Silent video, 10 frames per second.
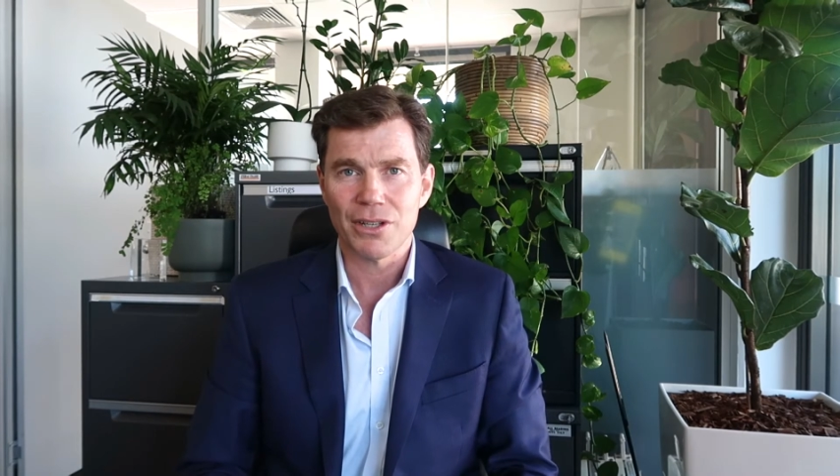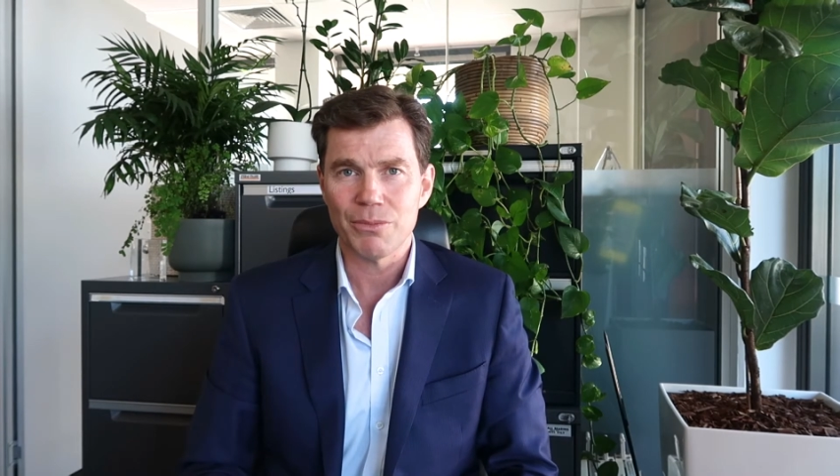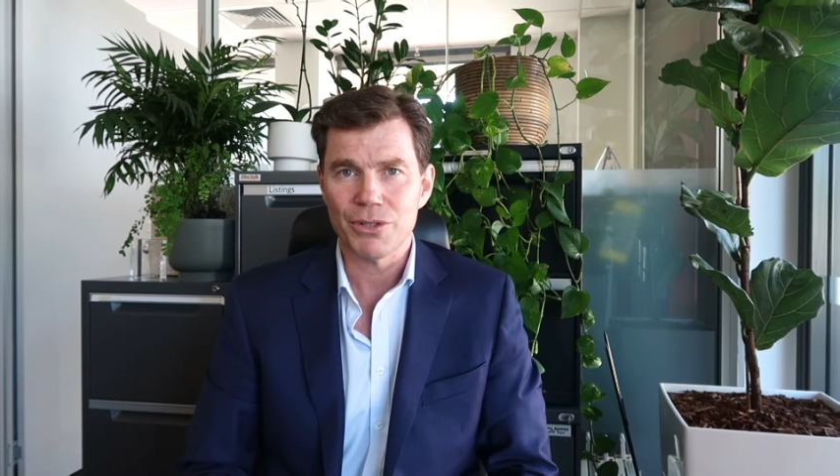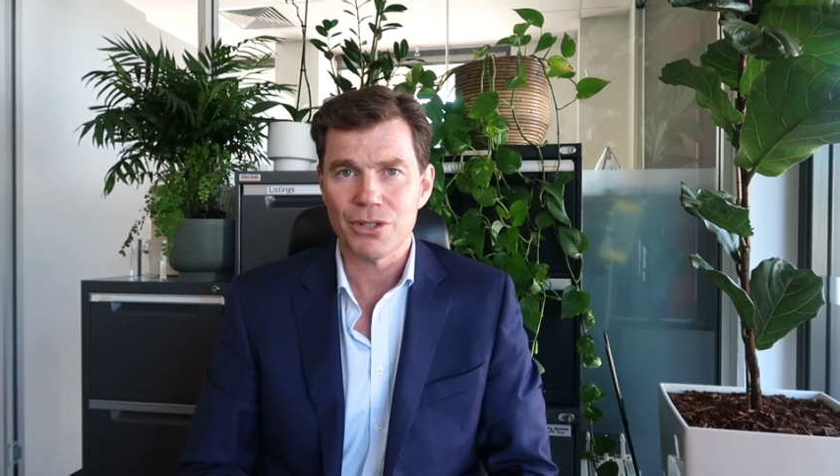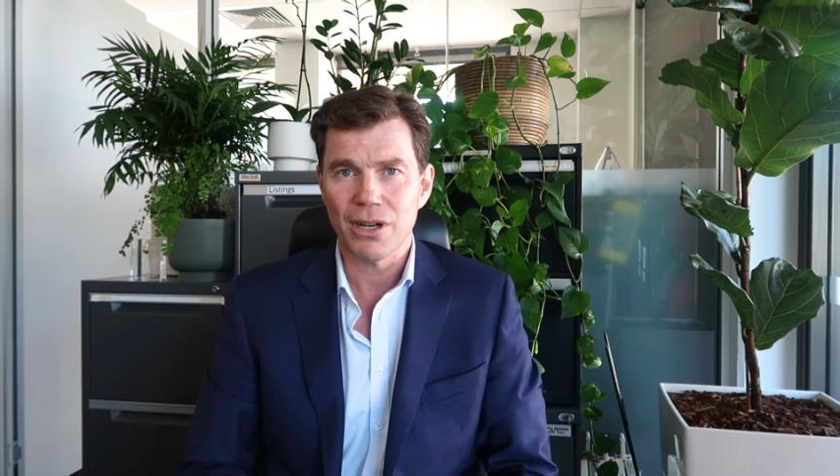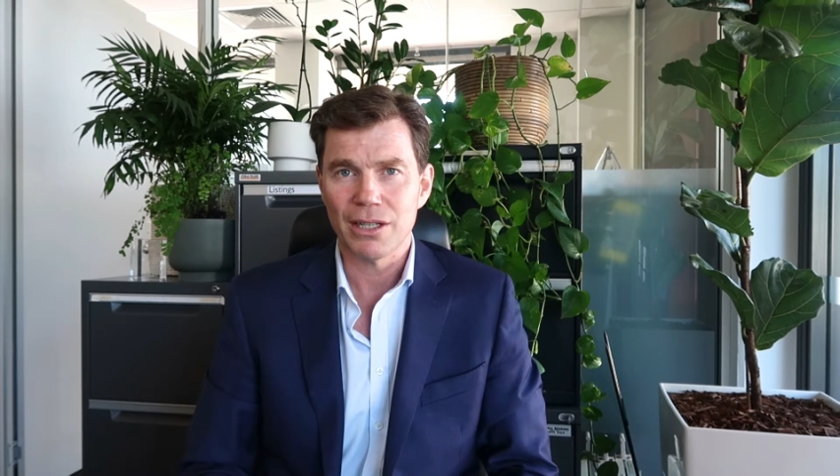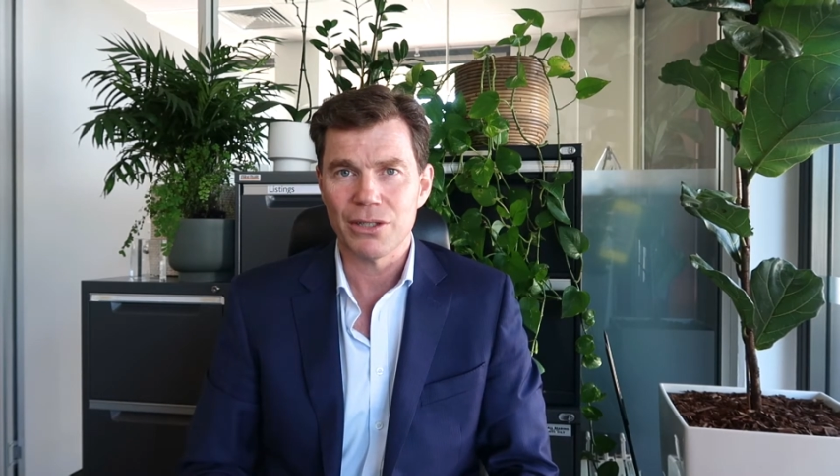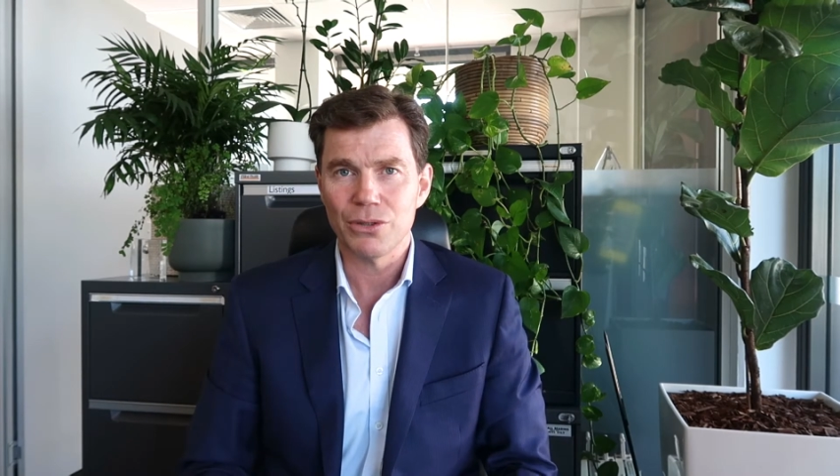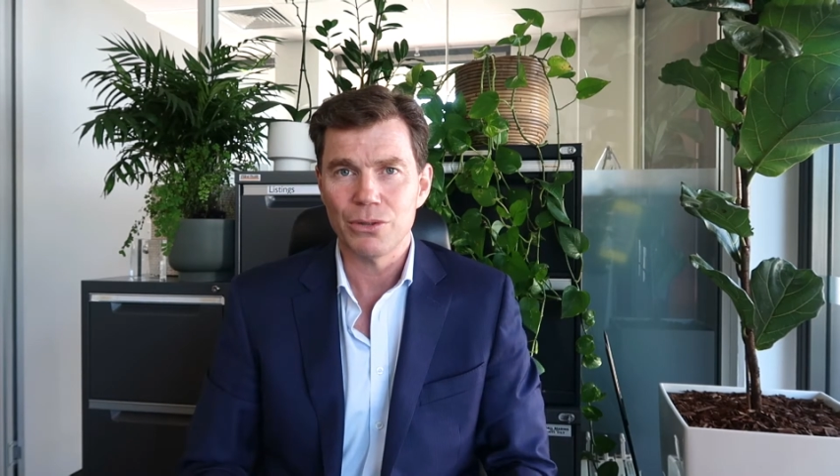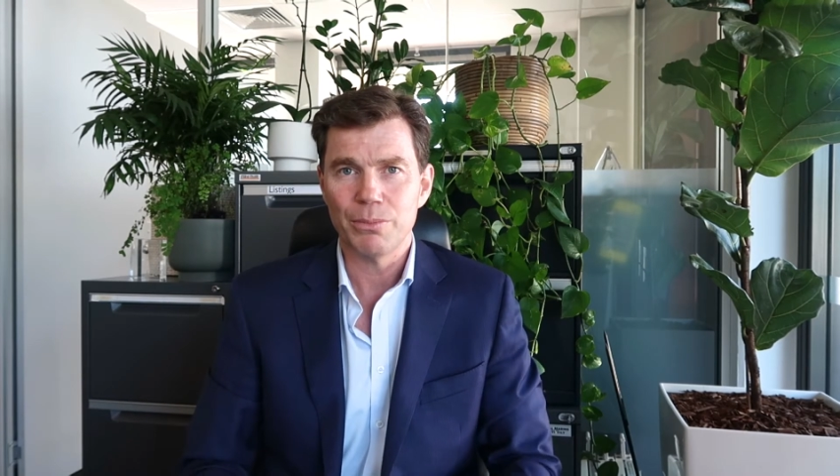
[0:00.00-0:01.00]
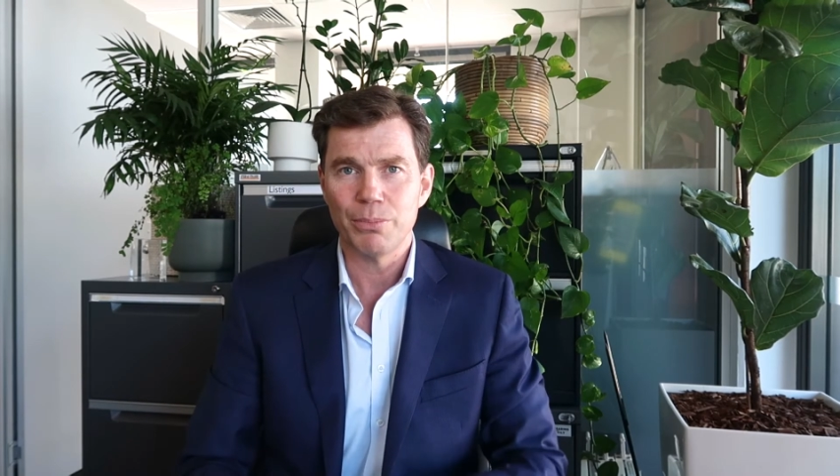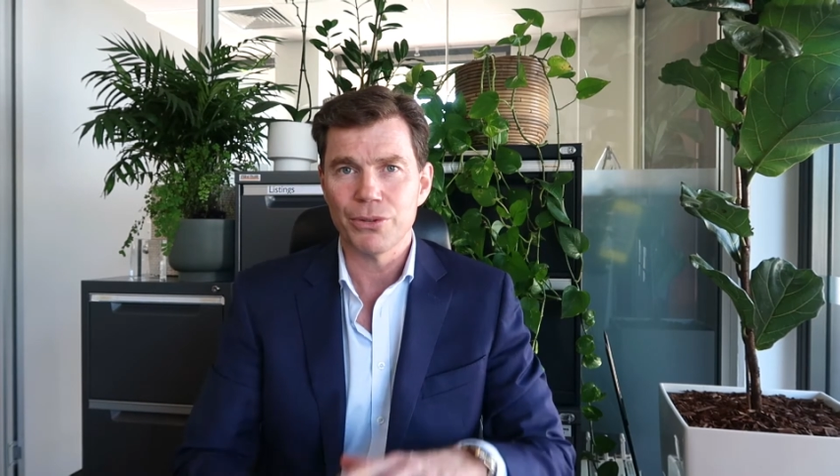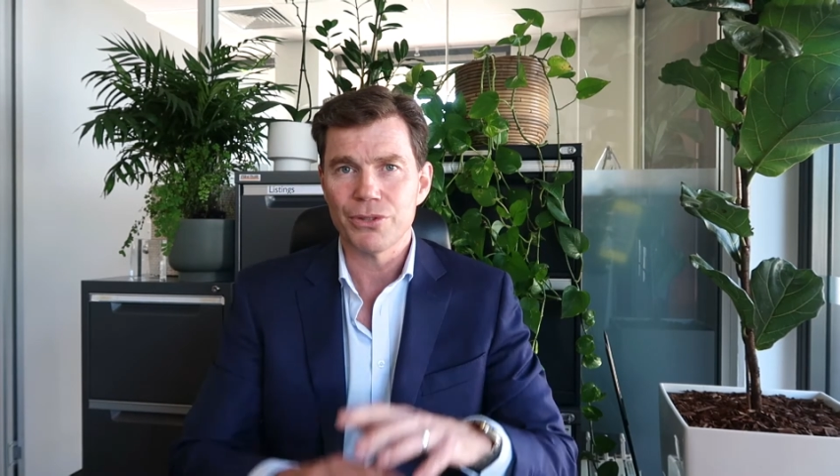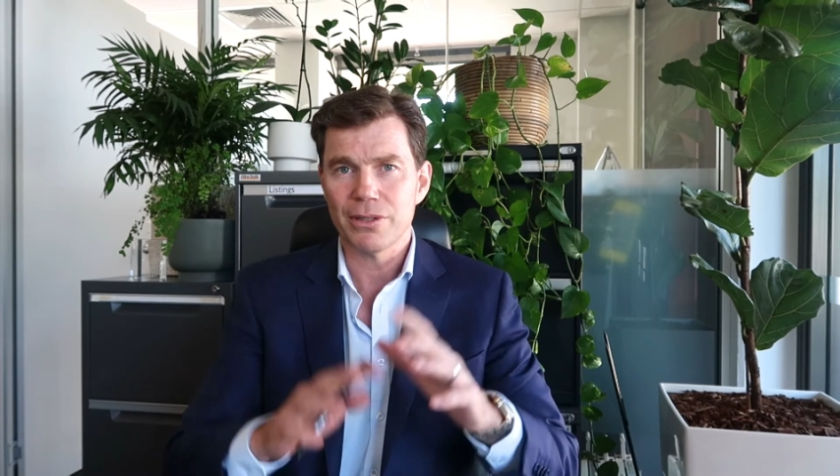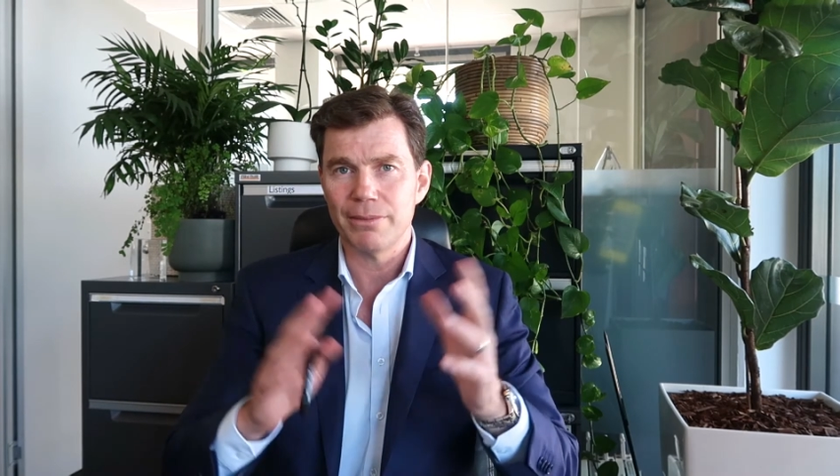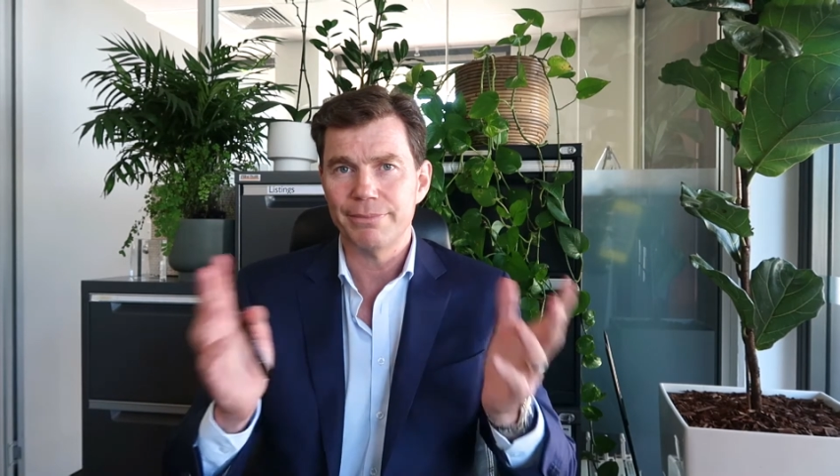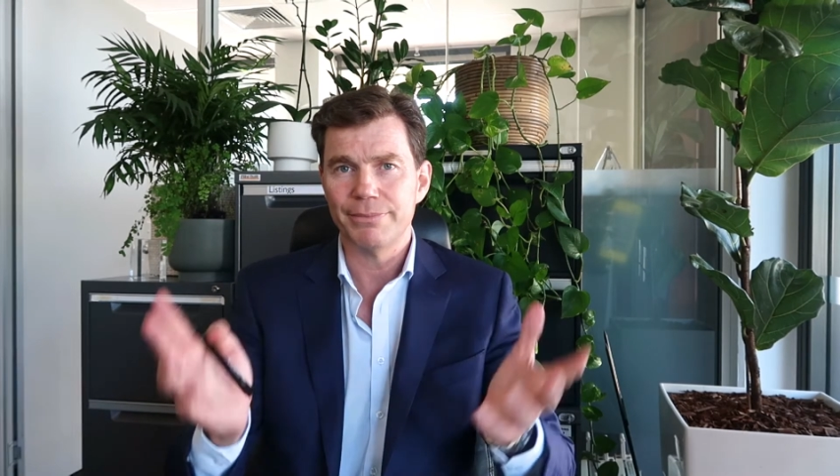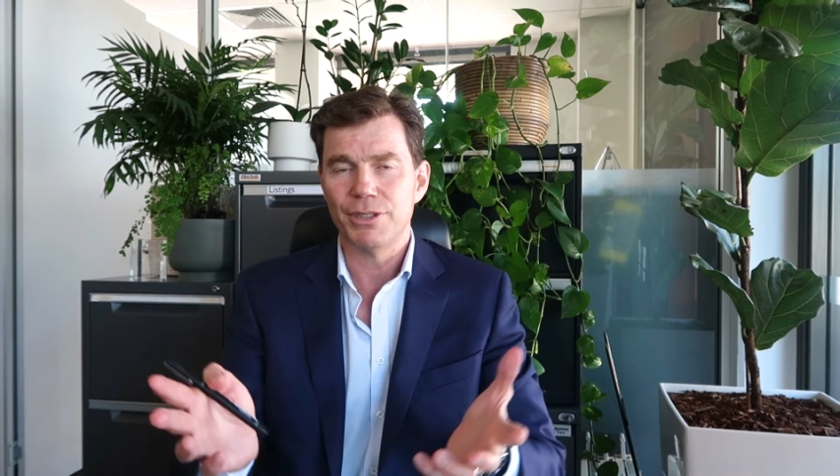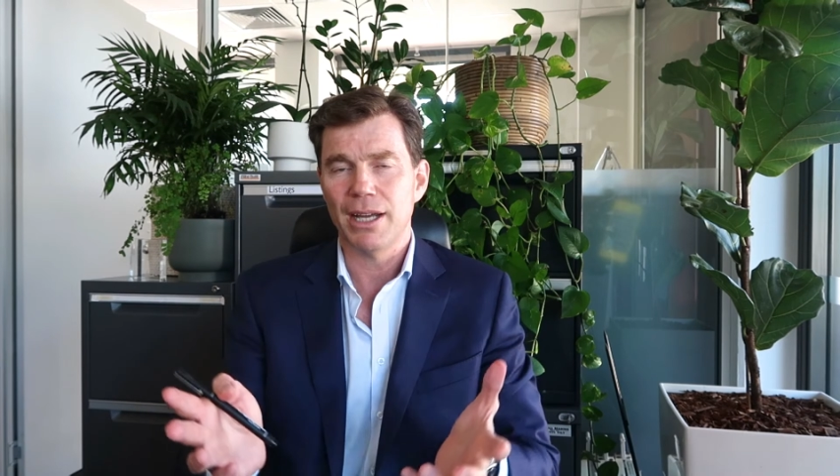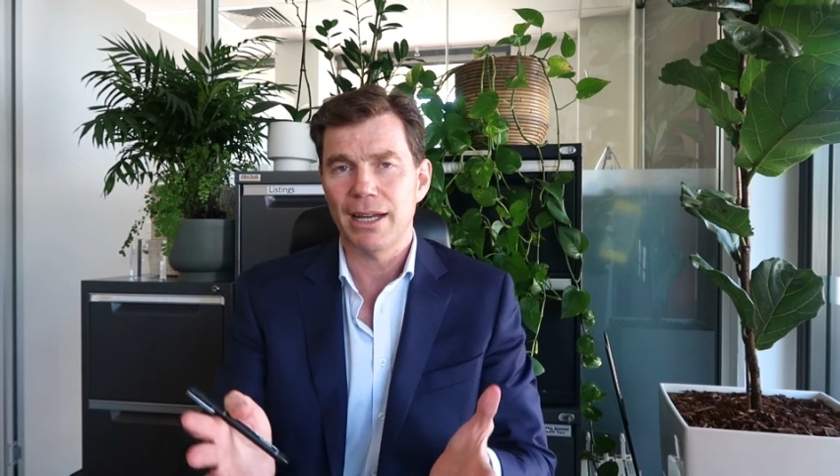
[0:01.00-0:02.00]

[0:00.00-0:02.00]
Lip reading: so I'm just trying to put some